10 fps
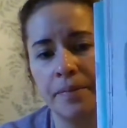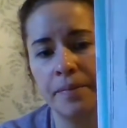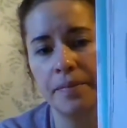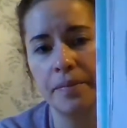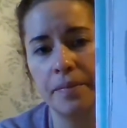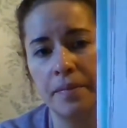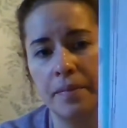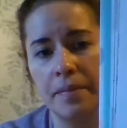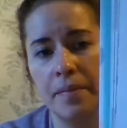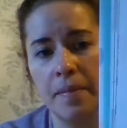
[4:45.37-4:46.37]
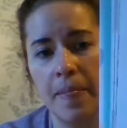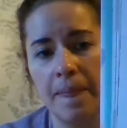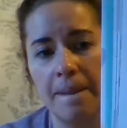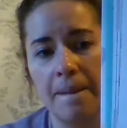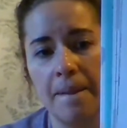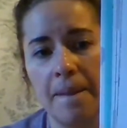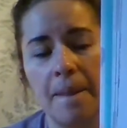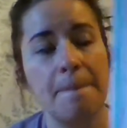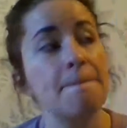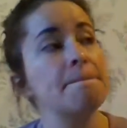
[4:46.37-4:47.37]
(silence)